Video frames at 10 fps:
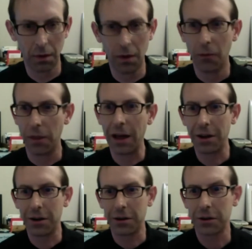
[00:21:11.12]
With that,
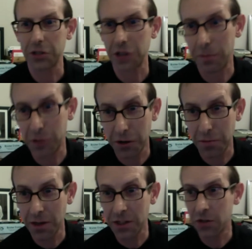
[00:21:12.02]
I'll stop sharing
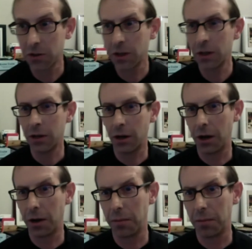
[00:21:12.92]
my screen.
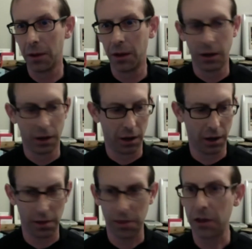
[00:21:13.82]

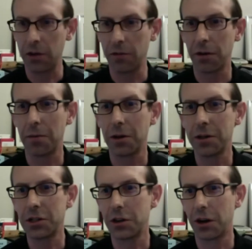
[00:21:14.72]
Thank you very
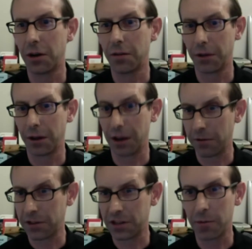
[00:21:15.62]
much, again, for
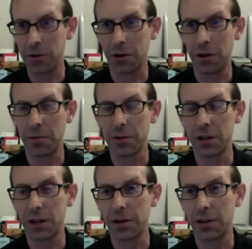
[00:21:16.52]
this opportunity to
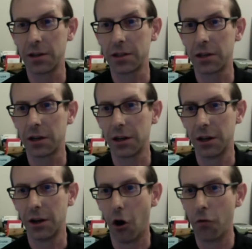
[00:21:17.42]
present this
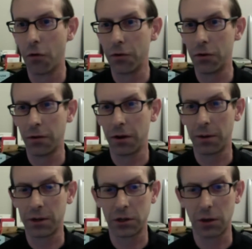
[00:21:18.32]
overview of
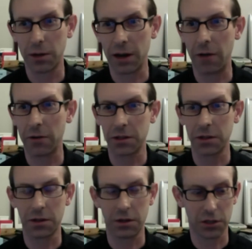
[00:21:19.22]
Arabic script and how it's
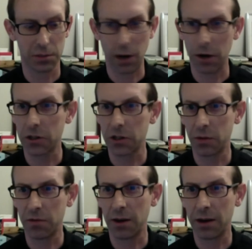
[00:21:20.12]
inspired some
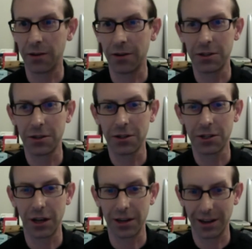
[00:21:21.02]
of my research.
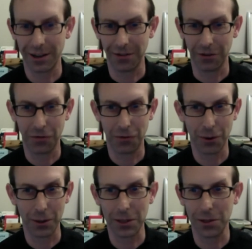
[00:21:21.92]
And I look
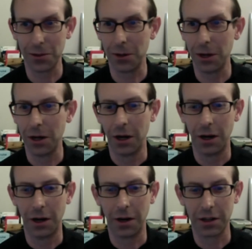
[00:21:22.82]
forward to
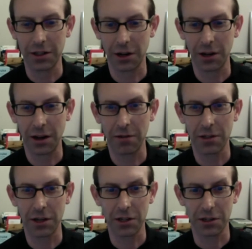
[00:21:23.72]
an exciting
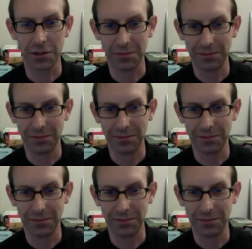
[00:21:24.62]
conversation.